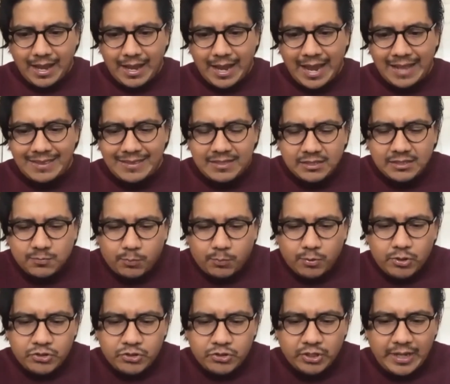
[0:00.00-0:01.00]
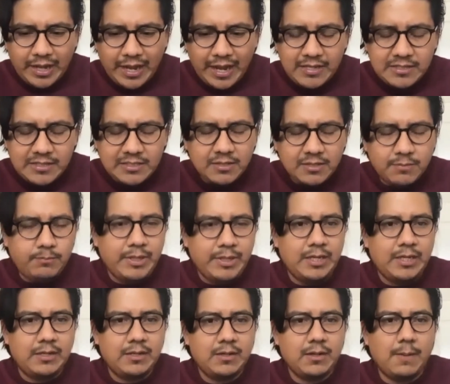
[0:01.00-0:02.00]
and this person ends up
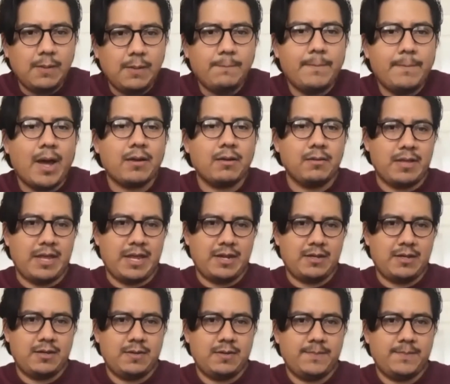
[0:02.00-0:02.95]
being a bottleneck.